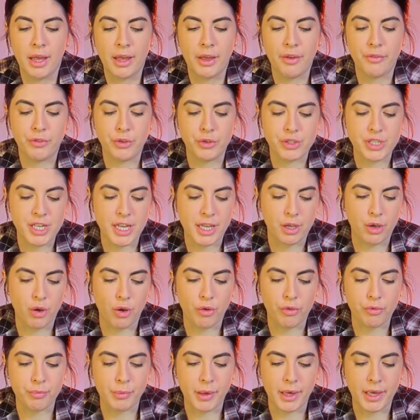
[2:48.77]
if you take
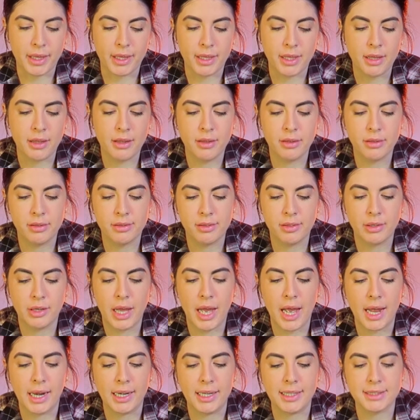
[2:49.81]
off my
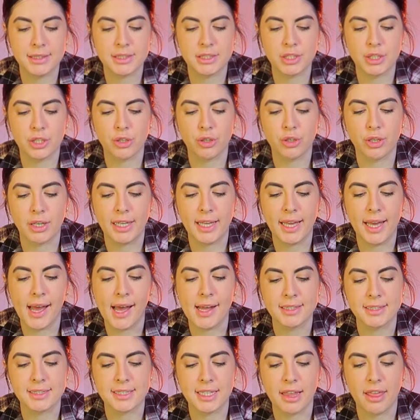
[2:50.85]
highly securely
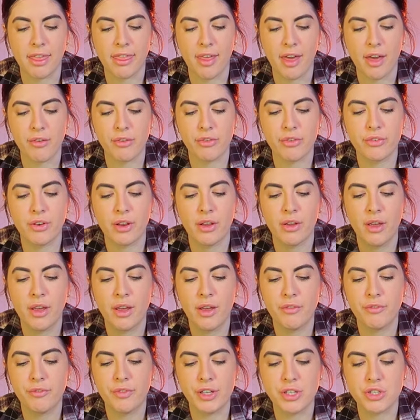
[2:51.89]
anti-theft
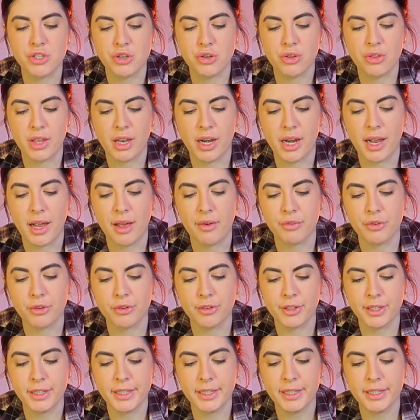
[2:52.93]
feature that I have
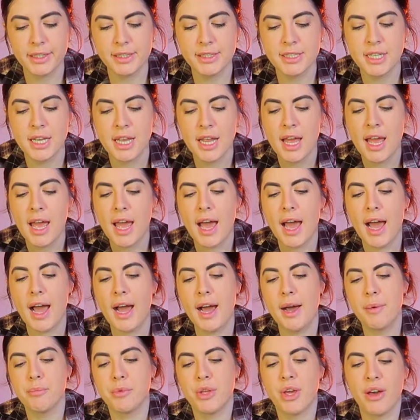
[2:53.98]
created,
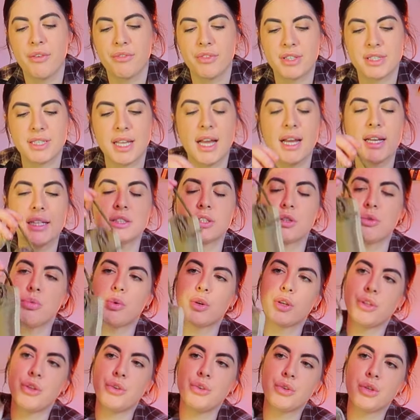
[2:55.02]
um, you have this handle
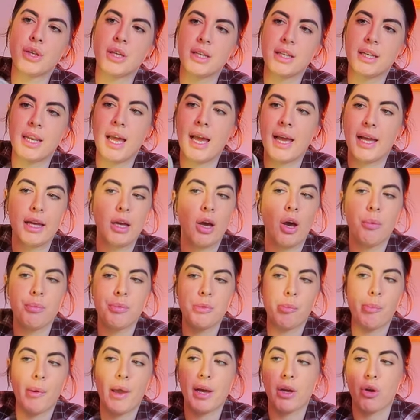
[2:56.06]
where you can hang up
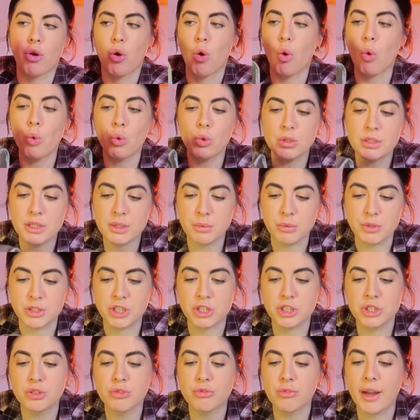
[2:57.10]
the bag or hold it, which
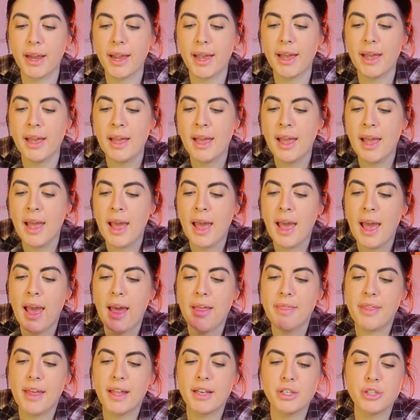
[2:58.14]
is great.
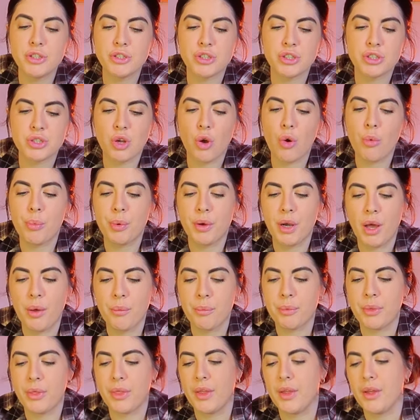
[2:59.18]
And then you just open
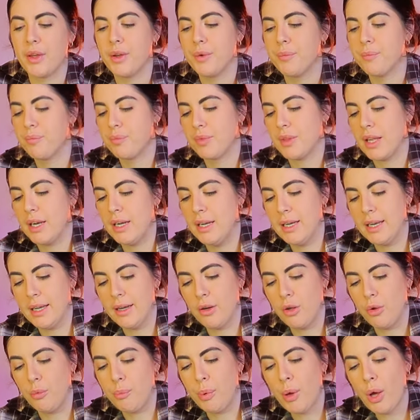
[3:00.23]
up the
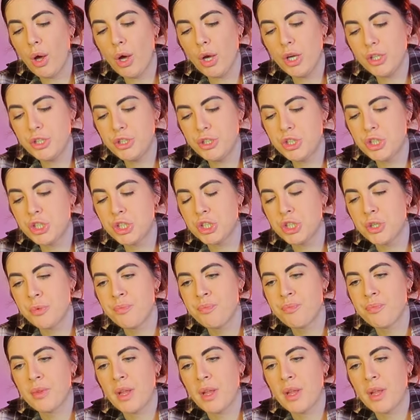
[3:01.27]
little pouch